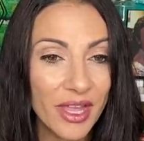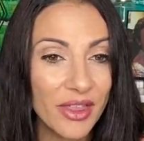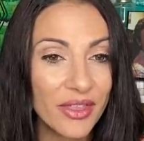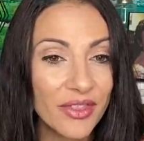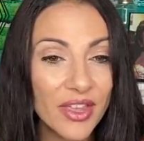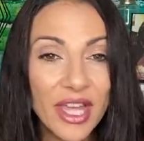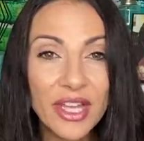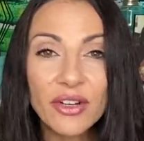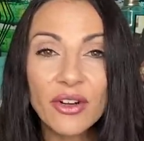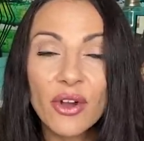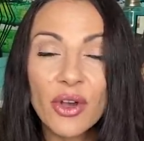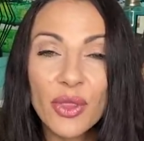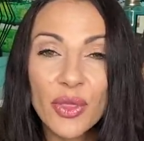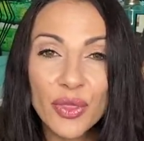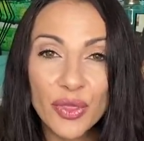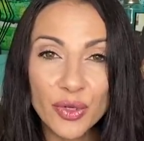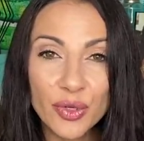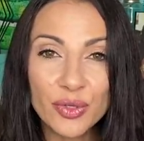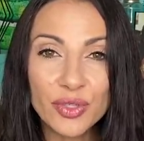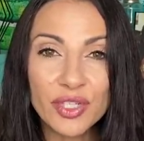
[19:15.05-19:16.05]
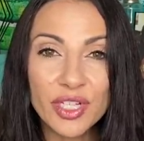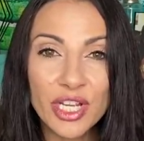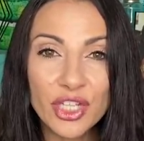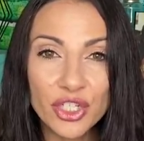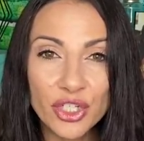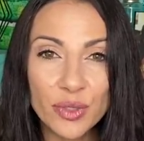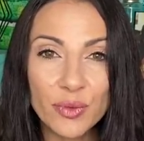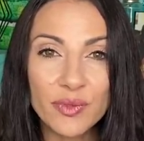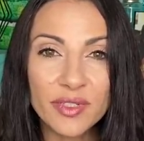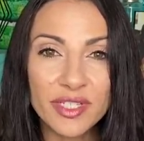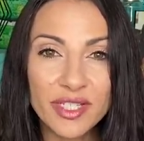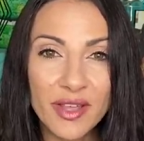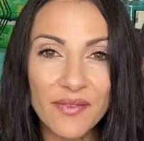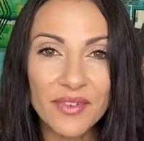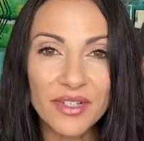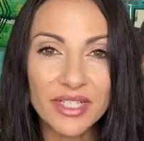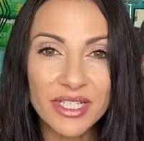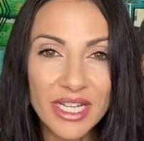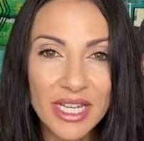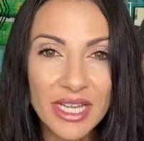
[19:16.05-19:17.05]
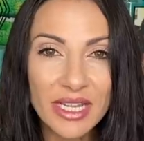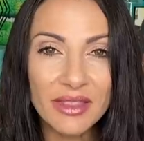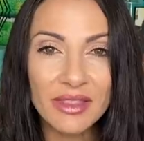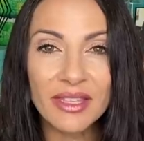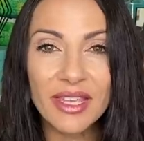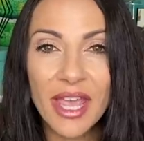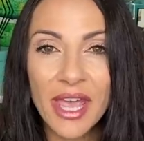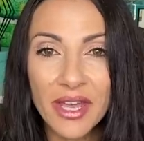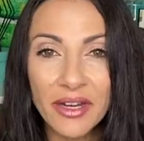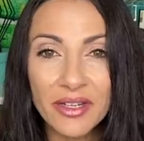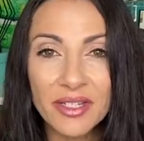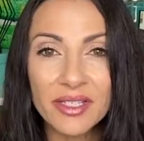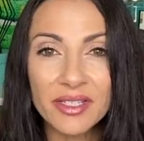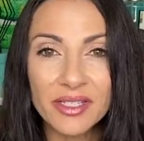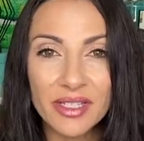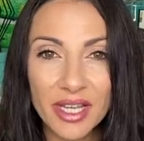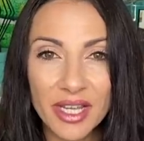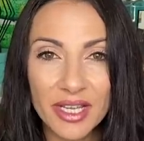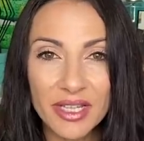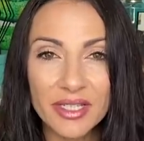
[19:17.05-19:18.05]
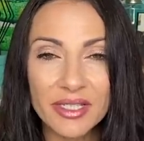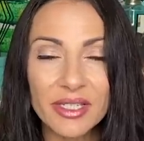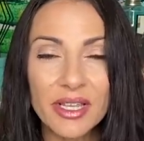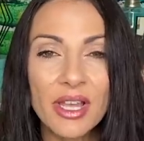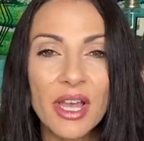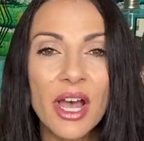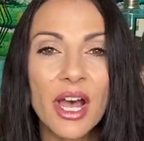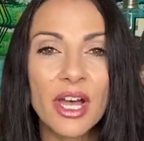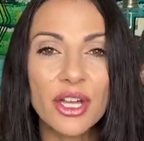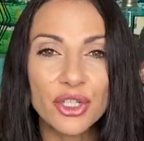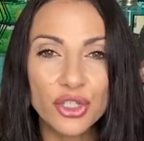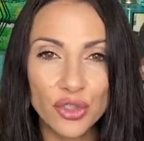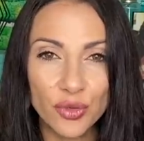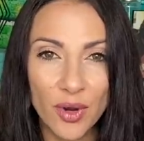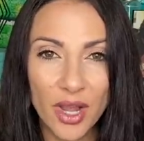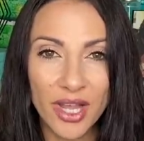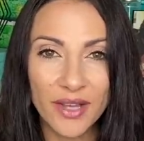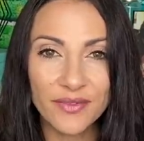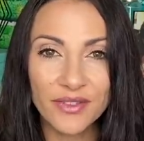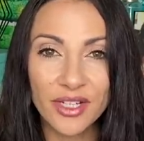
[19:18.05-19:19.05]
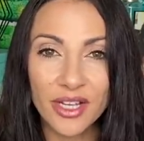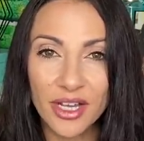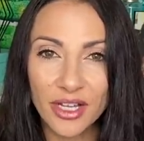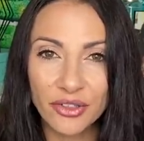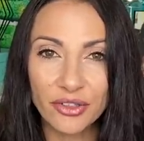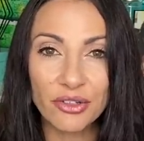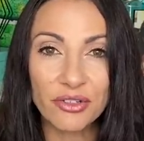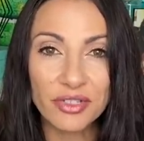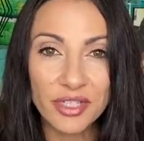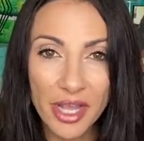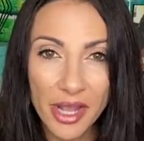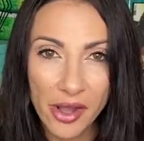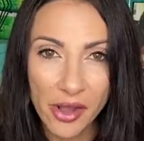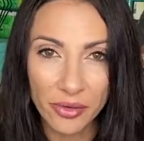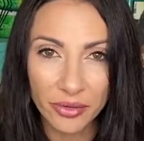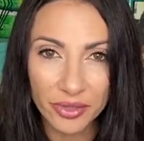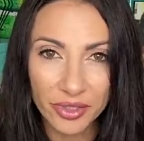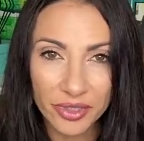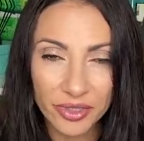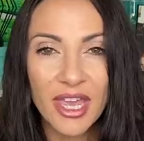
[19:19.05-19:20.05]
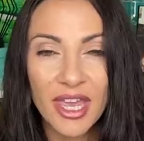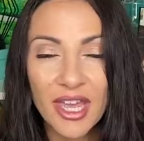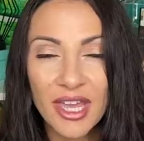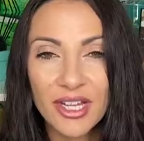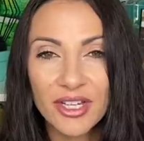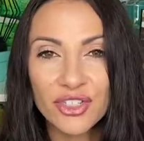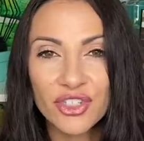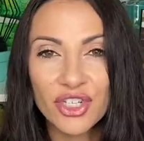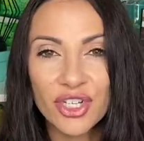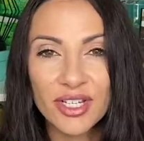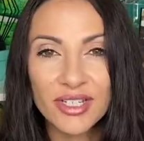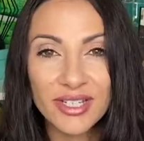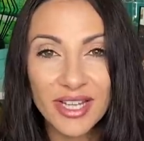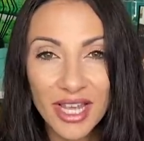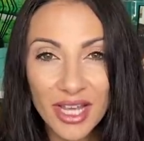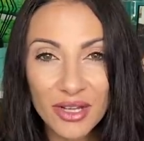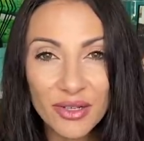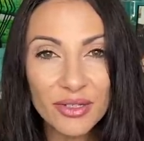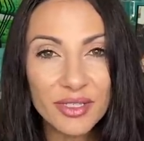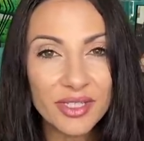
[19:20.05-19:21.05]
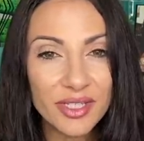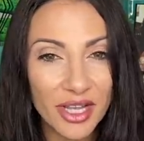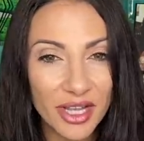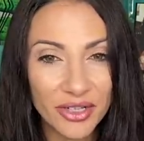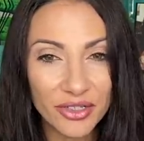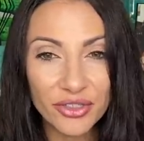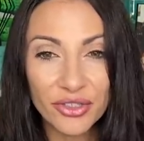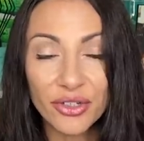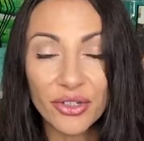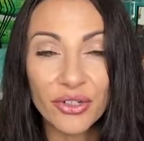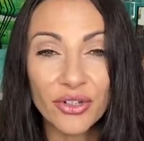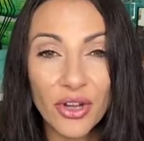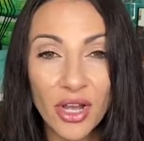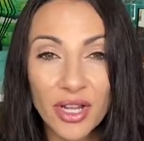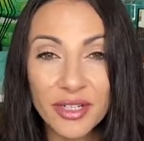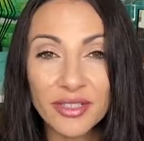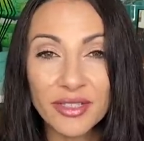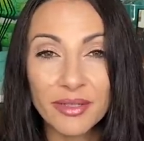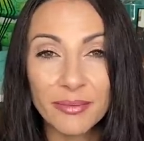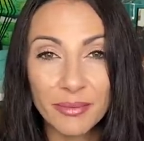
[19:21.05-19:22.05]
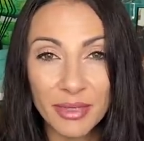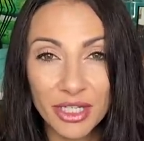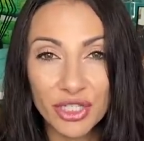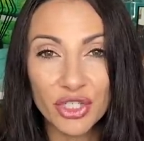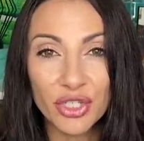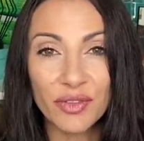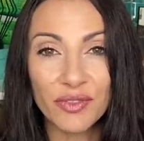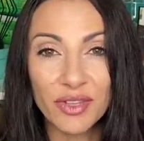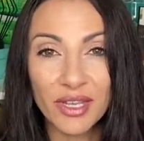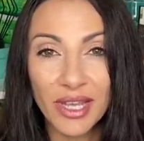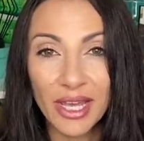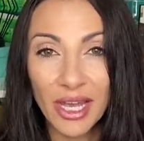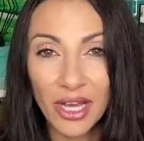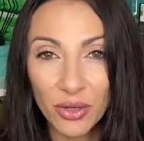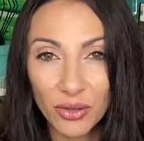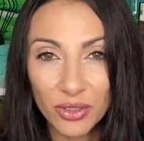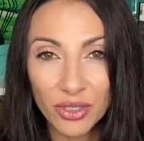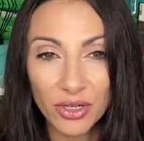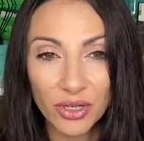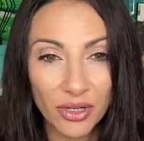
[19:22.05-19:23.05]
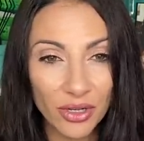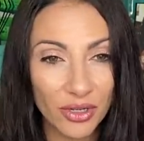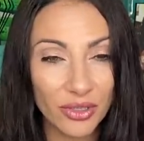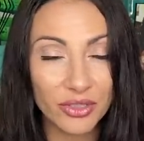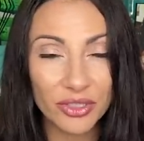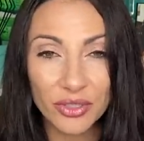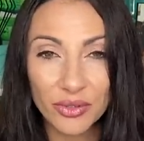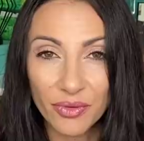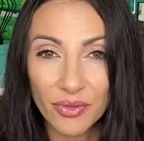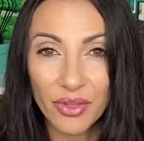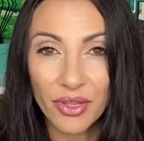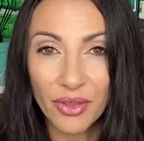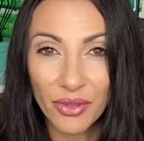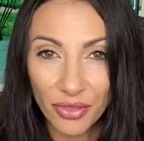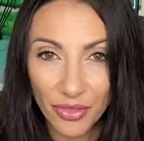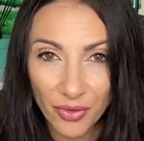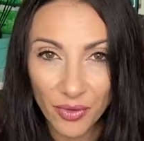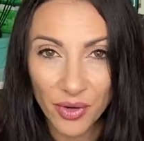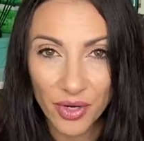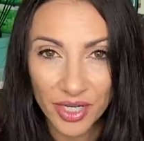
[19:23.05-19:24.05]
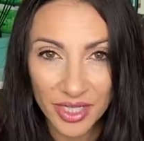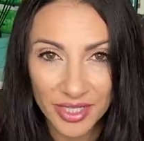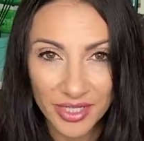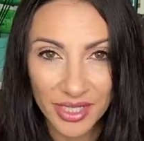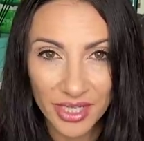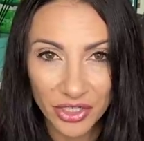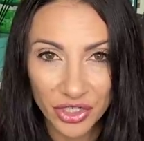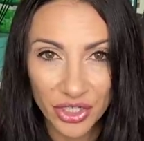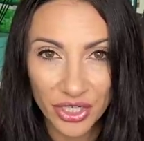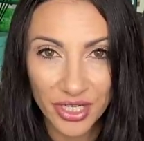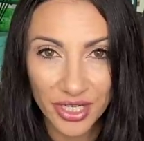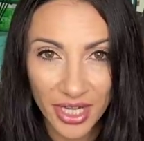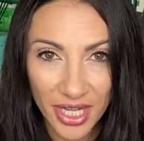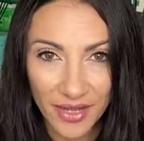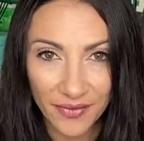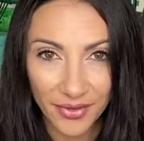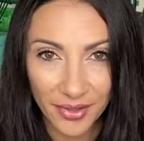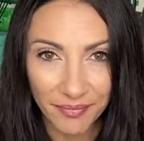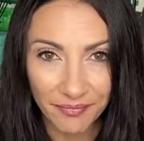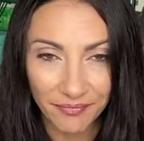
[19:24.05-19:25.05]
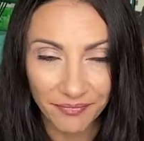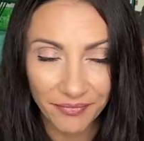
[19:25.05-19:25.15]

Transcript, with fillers: Then on Thursday, June 17th, Candus takes a drive to Hunter's house and she tells Hunter not to mention the alcohol to the authorities that she gave him.